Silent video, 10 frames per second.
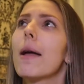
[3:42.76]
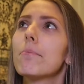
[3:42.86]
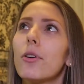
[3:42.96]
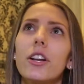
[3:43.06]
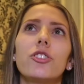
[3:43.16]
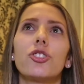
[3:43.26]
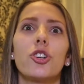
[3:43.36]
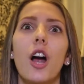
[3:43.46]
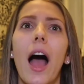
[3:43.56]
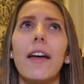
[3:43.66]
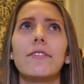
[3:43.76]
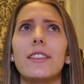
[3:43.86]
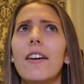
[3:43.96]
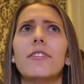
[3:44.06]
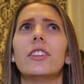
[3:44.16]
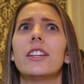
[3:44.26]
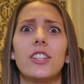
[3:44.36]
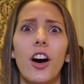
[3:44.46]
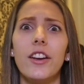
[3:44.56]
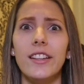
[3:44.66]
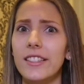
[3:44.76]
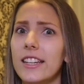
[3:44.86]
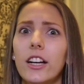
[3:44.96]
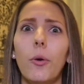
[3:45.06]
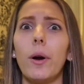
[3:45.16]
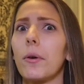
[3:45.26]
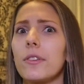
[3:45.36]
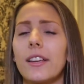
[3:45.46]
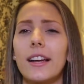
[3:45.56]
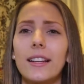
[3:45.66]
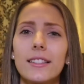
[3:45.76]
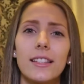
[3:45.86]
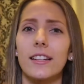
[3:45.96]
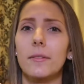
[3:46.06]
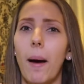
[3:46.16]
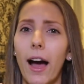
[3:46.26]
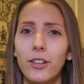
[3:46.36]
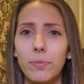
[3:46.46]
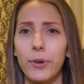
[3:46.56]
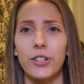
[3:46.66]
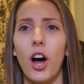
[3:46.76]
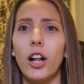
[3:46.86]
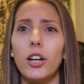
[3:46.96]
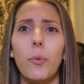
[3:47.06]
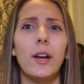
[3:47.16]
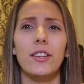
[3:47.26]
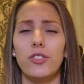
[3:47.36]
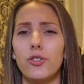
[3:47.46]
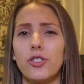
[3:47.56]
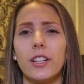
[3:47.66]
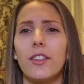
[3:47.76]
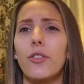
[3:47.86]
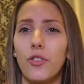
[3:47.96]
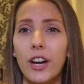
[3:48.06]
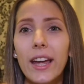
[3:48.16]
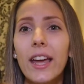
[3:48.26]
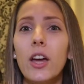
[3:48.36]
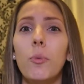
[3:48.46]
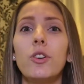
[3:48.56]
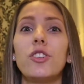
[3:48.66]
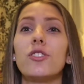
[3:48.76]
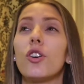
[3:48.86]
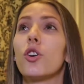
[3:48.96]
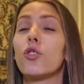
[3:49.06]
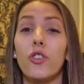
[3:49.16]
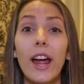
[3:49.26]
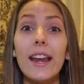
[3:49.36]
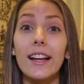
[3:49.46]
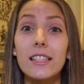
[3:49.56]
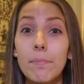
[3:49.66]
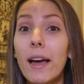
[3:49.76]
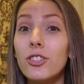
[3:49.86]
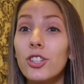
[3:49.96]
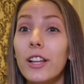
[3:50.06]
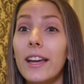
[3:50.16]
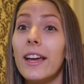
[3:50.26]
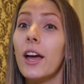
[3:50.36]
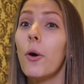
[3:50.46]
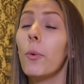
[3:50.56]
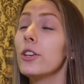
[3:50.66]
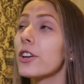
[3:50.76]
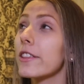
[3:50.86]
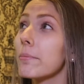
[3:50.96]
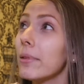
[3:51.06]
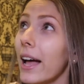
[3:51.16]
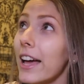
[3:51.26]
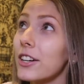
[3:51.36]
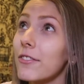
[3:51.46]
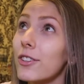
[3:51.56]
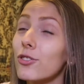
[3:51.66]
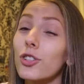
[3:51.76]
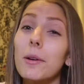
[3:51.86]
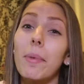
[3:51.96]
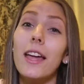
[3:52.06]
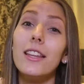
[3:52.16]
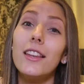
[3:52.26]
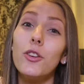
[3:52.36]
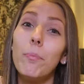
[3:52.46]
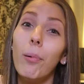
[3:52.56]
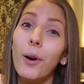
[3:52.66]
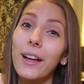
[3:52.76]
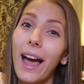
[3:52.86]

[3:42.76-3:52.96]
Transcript: I'm pretty sure I've definitely done a deal where it was like 6 miles per dollar when it's usually 3, which is great, especially when you're the planner of the trip and then you book